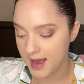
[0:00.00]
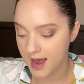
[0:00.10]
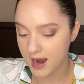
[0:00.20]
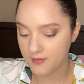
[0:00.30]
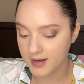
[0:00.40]

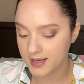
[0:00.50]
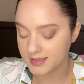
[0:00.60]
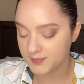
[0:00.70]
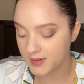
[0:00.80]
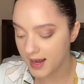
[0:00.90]
I already
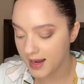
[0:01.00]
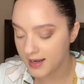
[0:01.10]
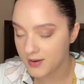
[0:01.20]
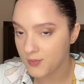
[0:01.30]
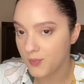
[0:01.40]

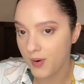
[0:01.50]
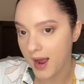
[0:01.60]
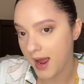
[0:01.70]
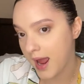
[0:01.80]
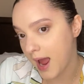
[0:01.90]
explained
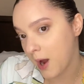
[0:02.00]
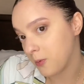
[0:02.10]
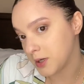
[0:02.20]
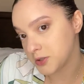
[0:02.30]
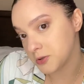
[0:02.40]
why I
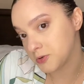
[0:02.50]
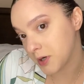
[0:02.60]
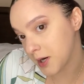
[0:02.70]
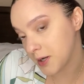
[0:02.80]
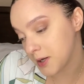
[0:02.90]
wanted to
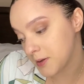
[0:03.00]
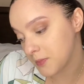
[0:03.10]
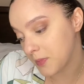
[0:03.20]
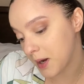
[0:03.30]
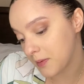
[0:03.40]
try it and
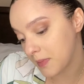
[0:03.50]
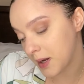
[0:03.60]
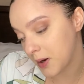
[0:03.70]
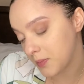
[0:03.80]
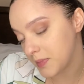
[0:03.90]
why it might
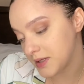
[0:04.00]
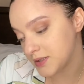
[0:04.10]
help me.